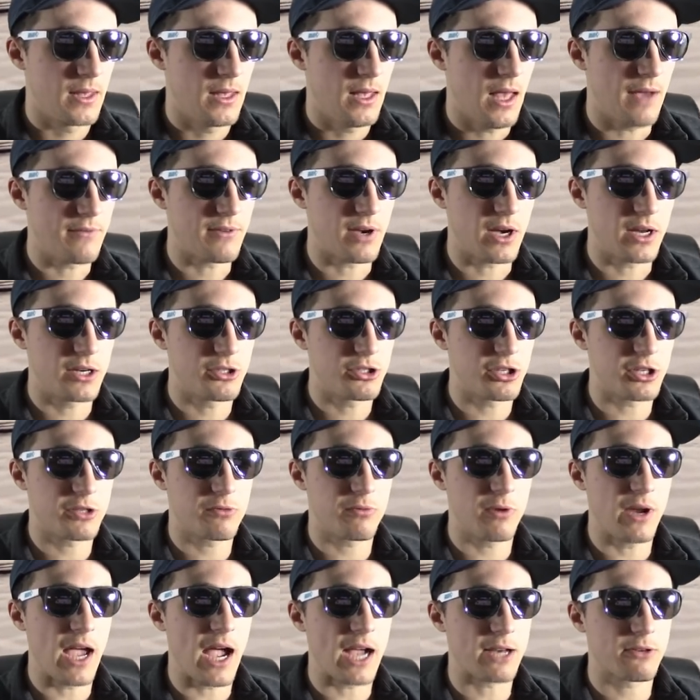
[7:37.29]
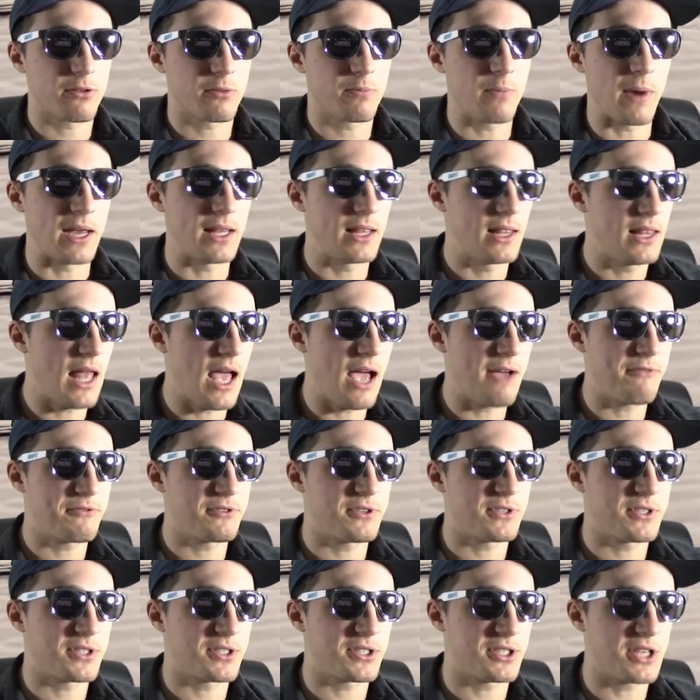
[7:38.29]
I've got to just react with my left
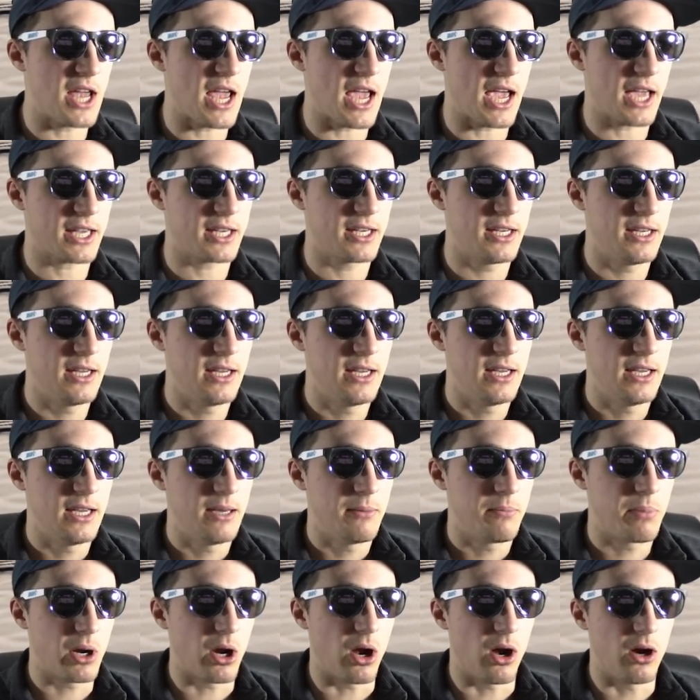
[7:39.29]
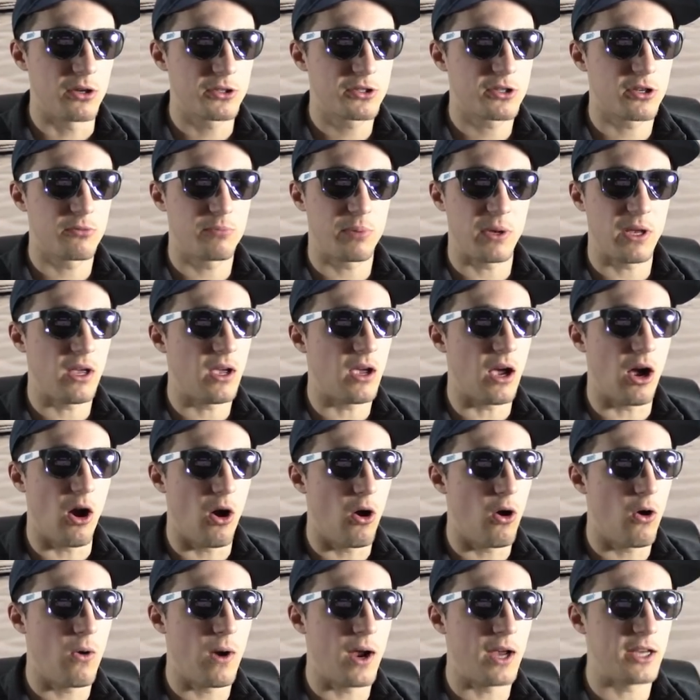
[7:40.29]
stick, but also be
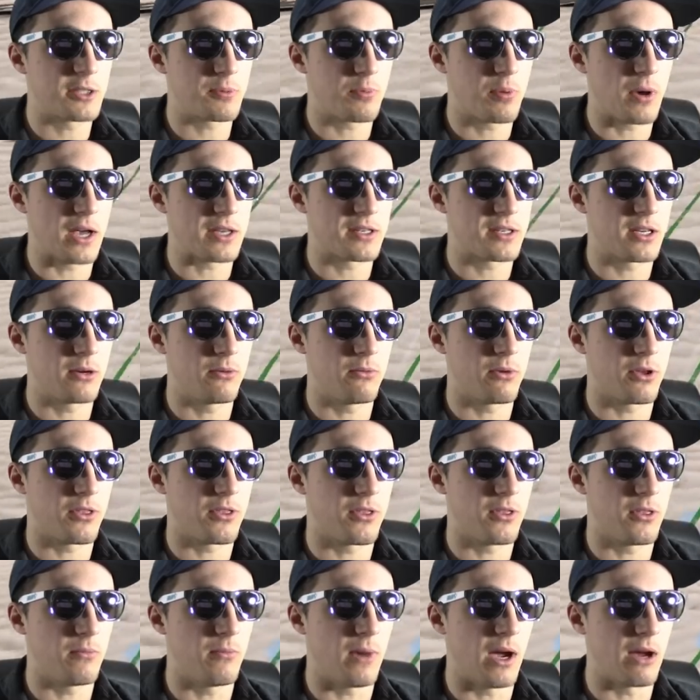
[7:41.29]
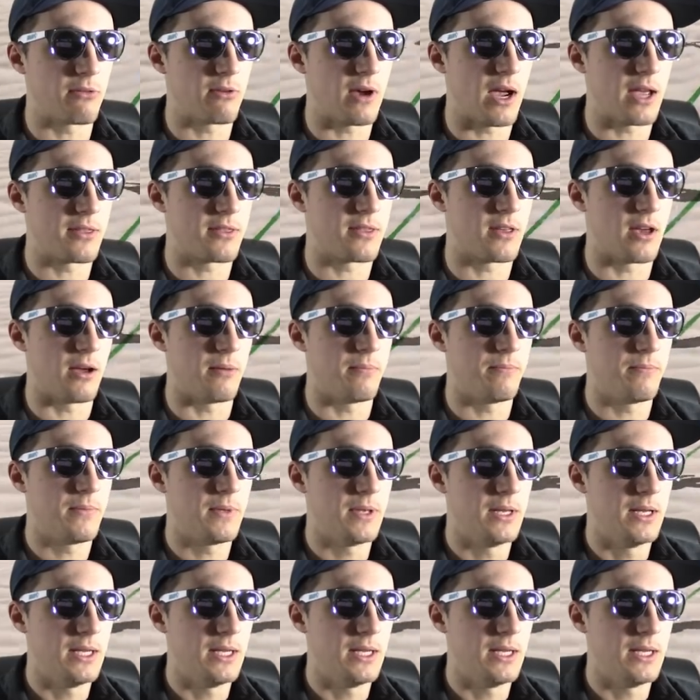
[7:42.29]
always pressing with my right thumb.